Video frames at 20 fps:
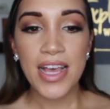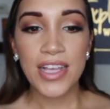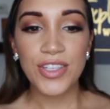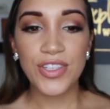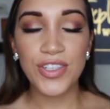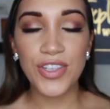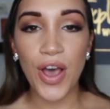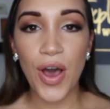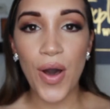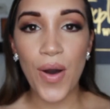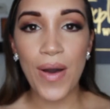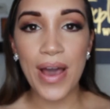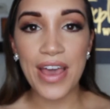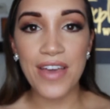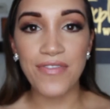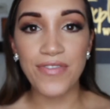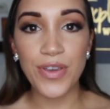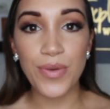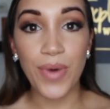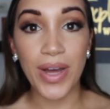So
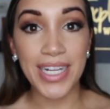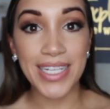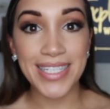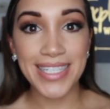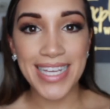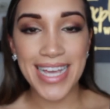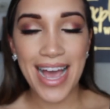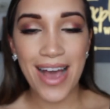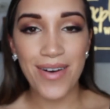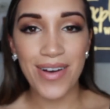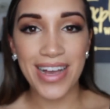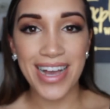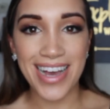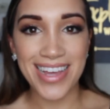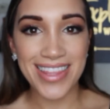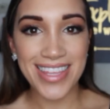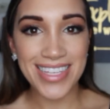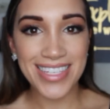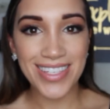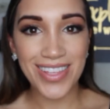if you want to see how I
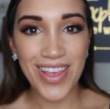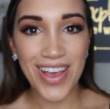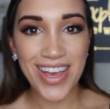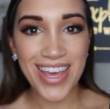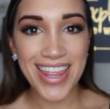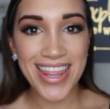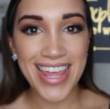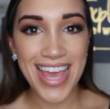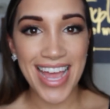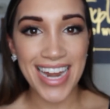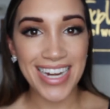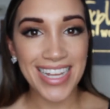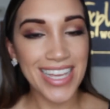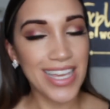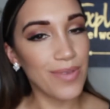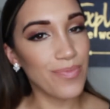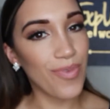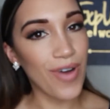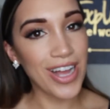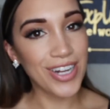got this look, then
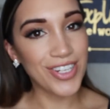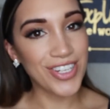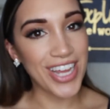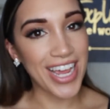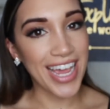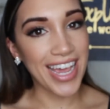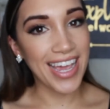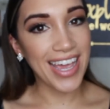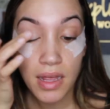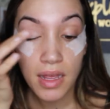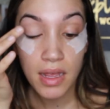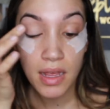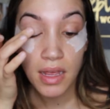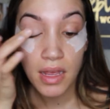keep watching.